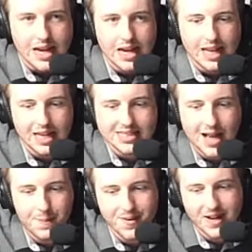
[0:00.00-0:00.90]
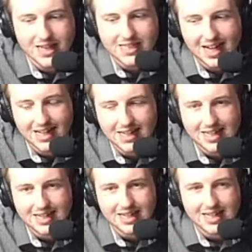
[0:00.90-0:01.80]
Last lap of the race then.
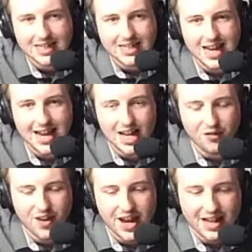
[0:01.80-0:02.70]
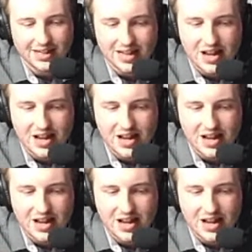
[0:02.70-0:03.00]
Nearly off air